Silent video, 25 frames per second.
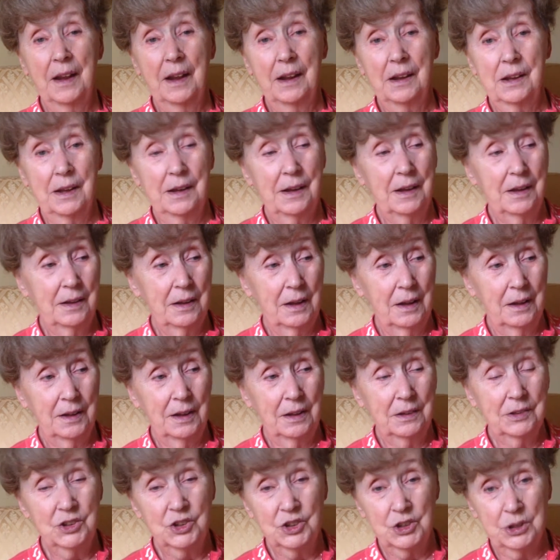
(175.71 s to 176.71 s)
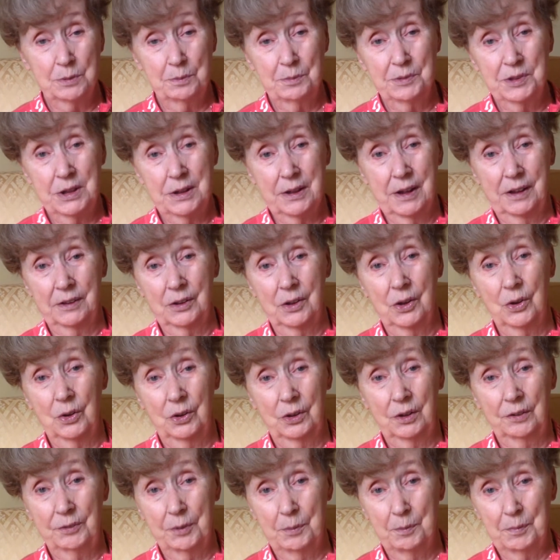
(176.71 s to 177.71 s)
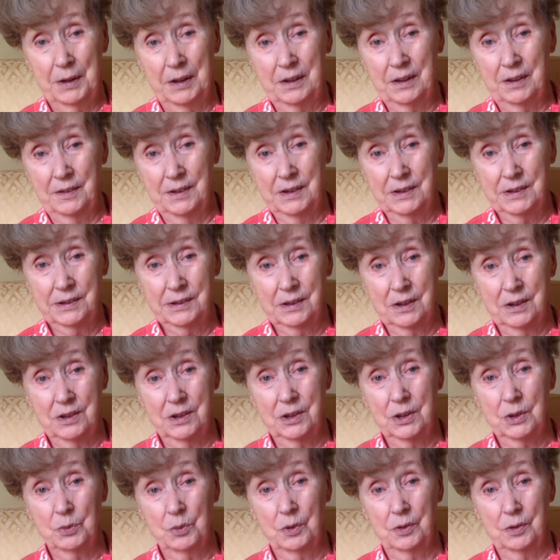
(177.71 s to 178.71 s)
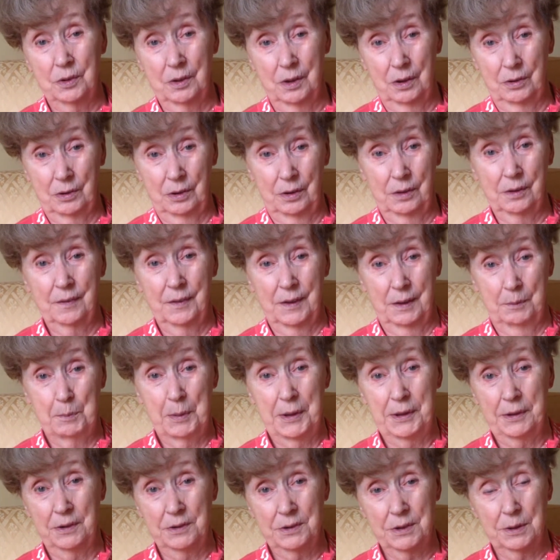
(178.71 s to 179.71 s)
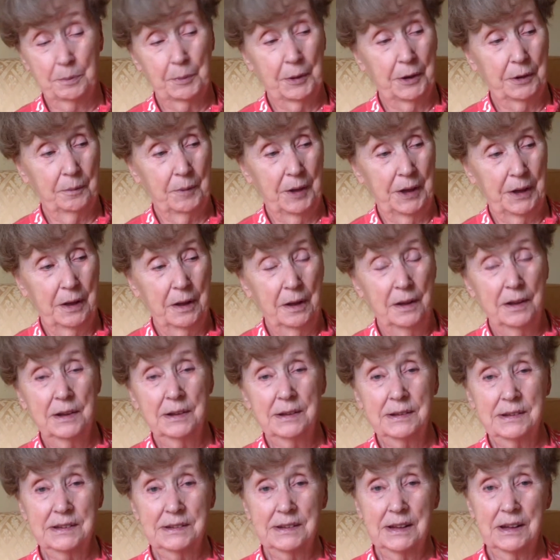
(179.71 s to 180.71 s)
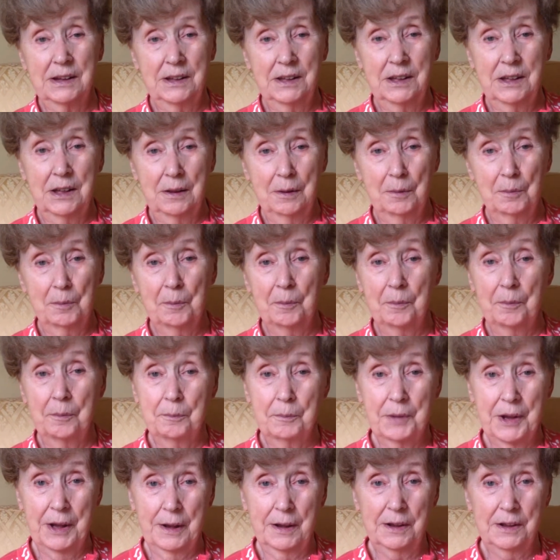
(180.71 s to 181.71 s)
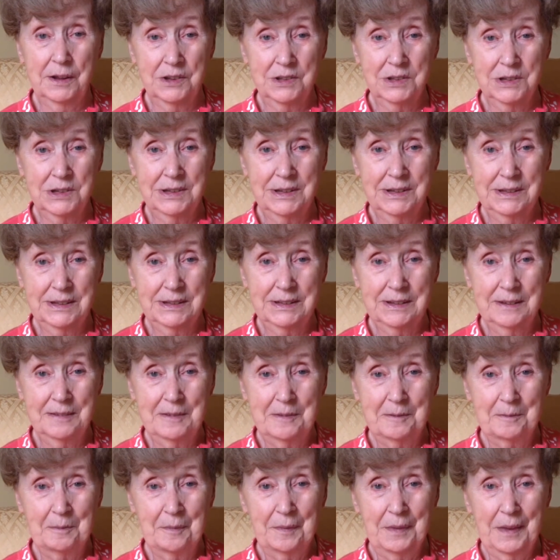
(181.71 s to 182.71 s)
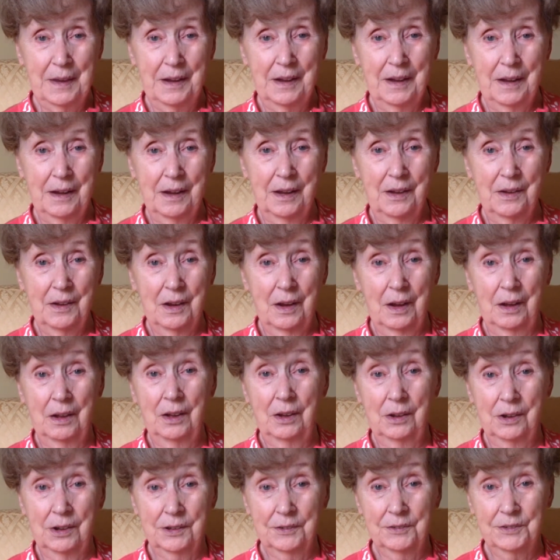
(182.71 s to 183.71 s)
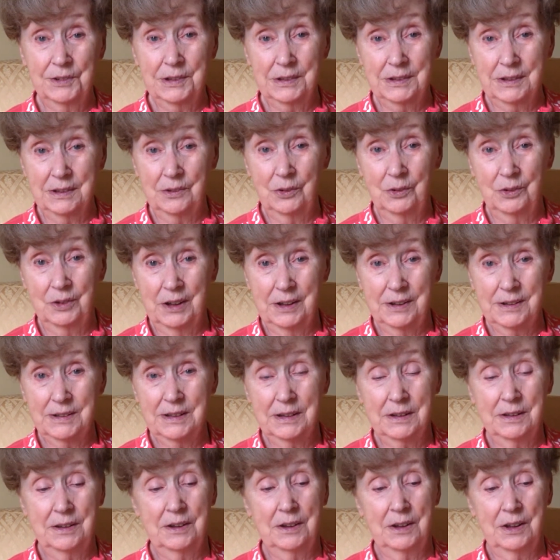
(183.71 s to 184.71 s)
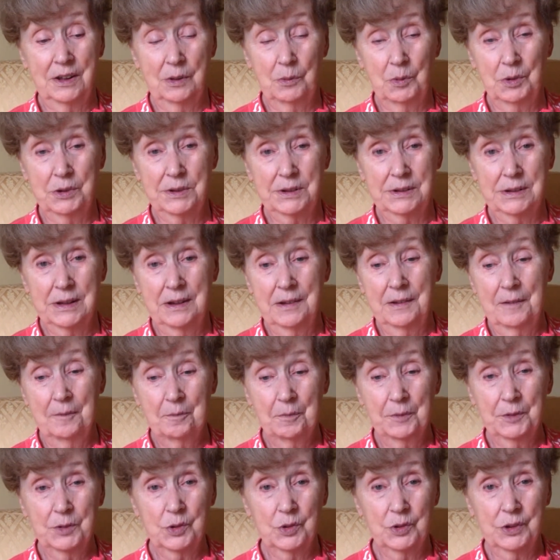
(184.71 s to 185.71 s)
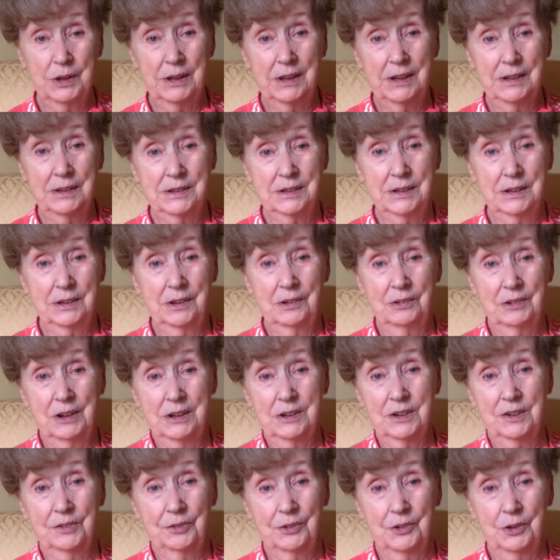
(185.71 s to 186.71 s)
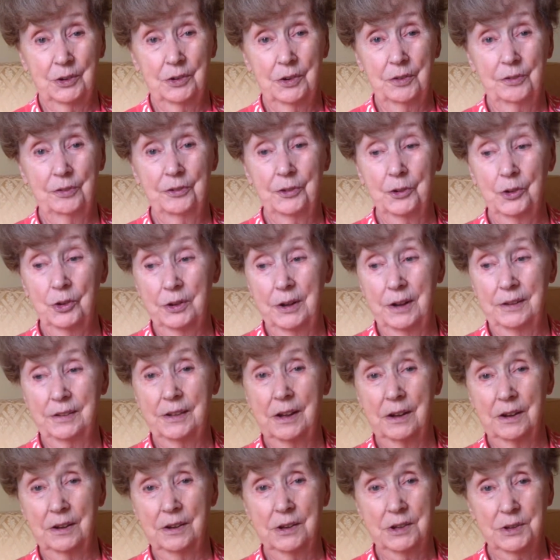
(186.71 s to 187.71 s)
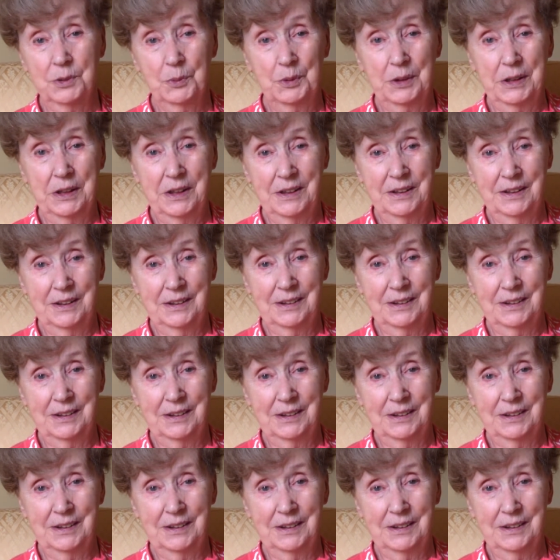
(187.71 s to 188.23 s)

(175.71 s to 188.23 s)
And Jim, Jack, and all of them in this country, or the parents probably, sending him packages and a lot of cigarettes in it. And he was trading cigarettes for food that the others would get,